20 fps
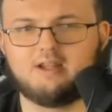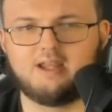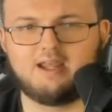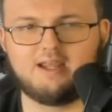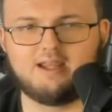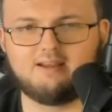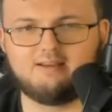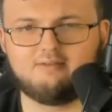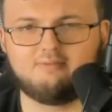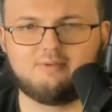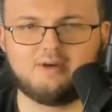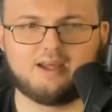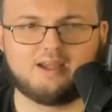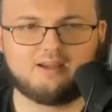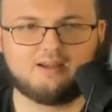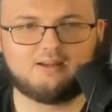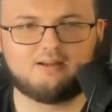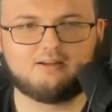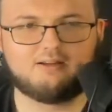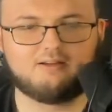It wait,
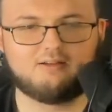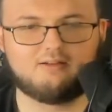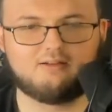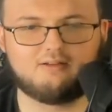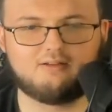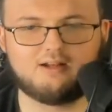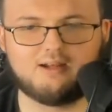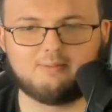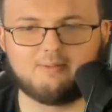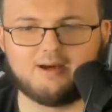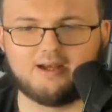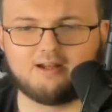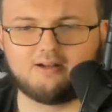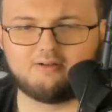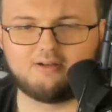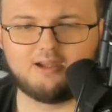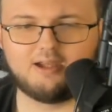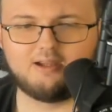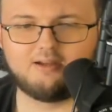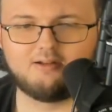never mind.
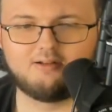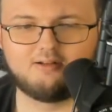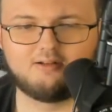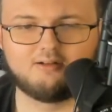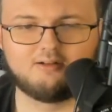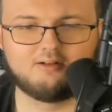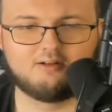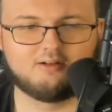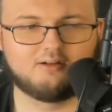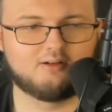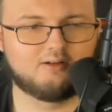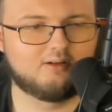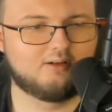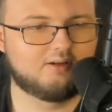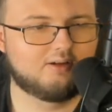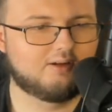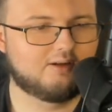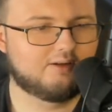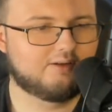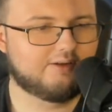Okay.
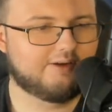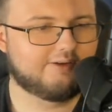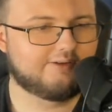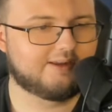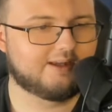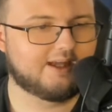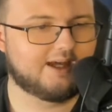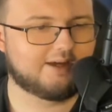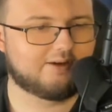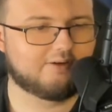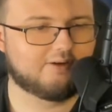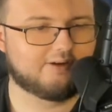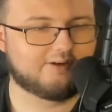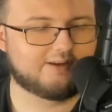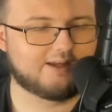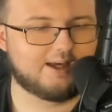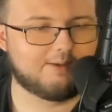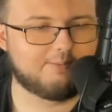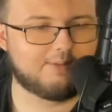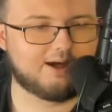Thought so I said I called a
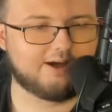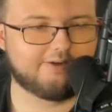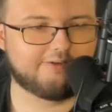timeout.